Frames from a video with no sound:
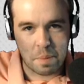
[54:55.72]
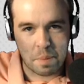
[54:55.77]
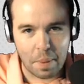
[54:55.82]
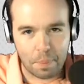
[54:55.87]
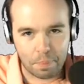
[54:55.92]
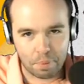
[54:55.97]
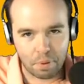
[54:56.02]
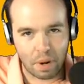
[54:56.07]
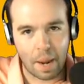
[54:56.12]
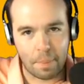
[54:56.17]
it
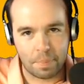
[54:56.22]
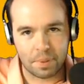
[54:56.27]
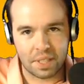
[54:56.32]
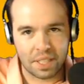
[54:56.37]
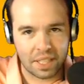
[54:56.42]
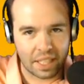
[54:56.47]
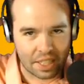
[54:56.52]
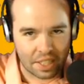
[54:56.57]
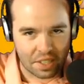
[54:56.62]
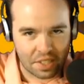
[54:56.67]
properly,
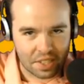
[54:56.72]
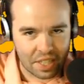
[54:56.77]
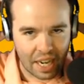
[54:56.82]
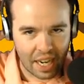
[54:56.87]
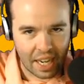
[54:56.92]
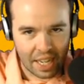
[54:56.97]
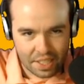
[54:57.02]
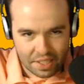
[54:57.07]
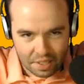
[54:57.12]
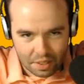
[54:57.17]
like the
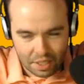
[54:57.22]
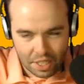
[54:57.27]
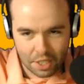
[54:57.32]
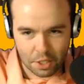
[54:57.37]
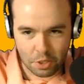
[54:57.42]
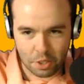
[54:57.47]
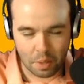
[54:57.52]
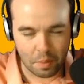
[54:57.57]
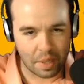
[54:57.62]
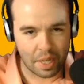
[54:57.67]
sides and
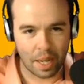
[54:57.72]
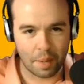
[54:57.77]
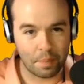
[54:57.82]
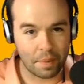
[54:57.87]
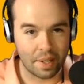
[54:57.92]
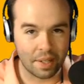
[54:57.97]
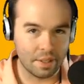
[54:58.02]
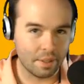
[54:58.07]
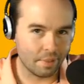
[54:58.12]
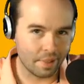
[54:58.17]
trim it up,
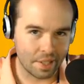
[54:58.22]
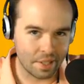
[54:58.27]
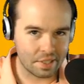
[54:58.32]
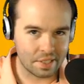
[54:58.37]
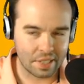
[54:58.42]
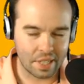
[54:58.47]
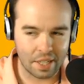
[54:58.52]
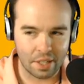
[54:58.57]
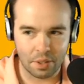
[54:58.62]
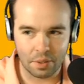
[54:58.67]
and no one
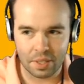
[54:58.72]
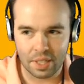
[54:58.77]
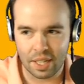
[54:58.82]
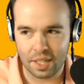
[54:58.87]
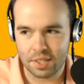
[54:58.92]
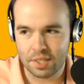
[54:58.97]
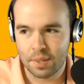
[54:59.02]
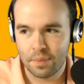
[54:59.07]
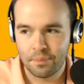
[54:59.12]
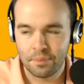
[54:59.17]
else I know
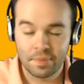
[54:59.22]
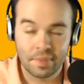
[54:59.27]
does. How did we